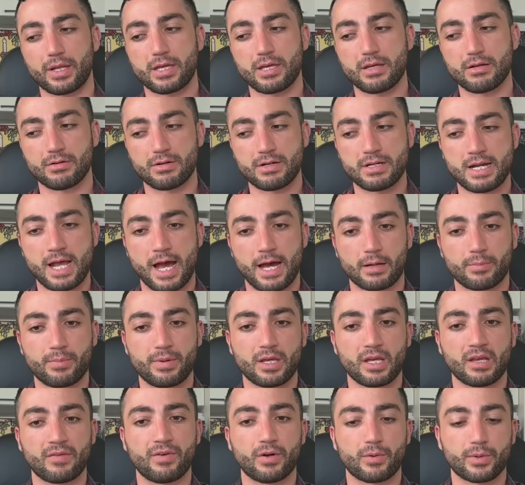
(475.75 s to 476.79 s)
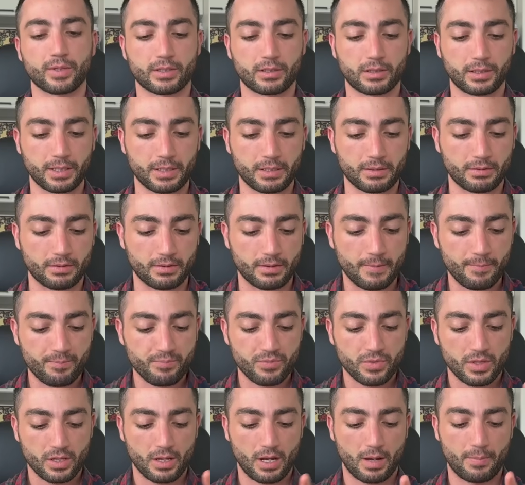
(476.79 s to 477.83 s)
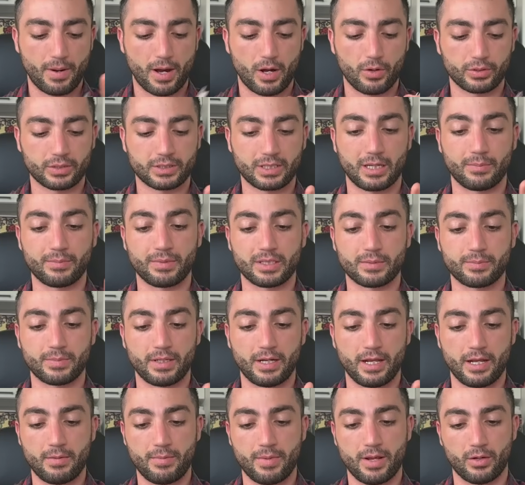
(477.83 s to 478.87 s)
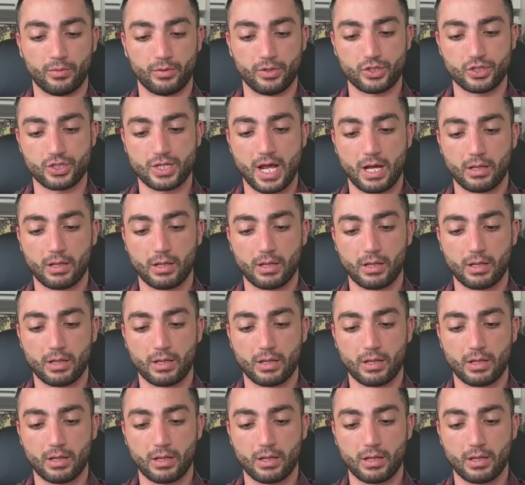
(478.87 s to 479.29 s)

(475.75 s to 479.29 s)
here not being very clear about commitment and marriage.